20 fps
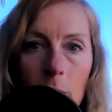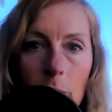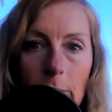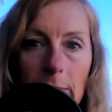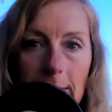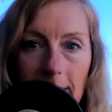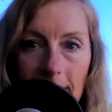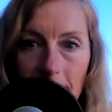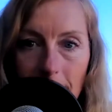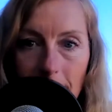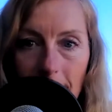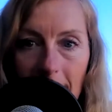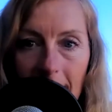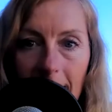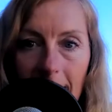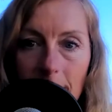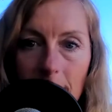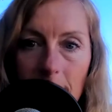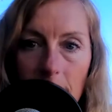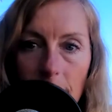we need
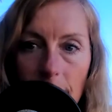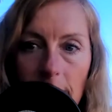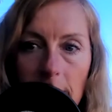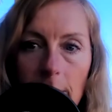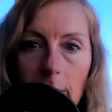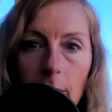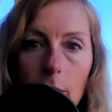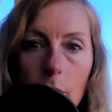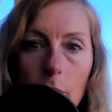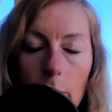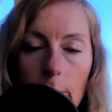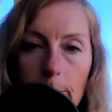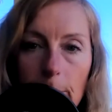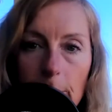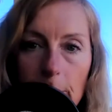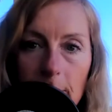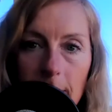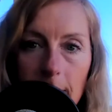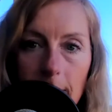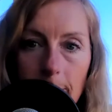fat to feed our
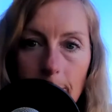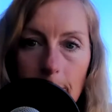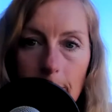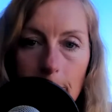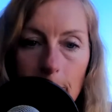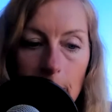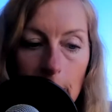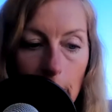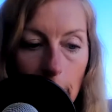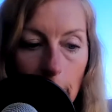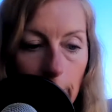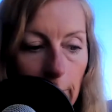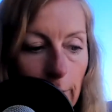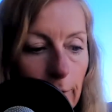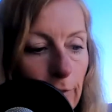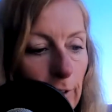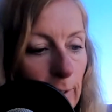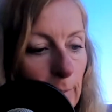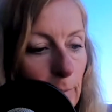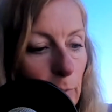hormones as we went over
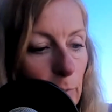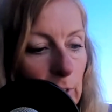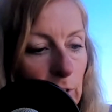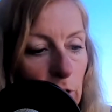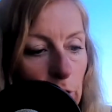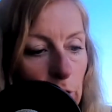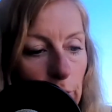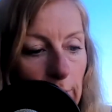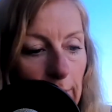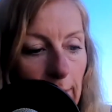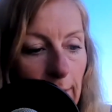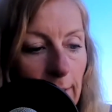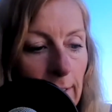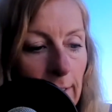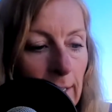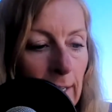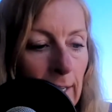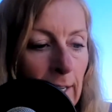from what judy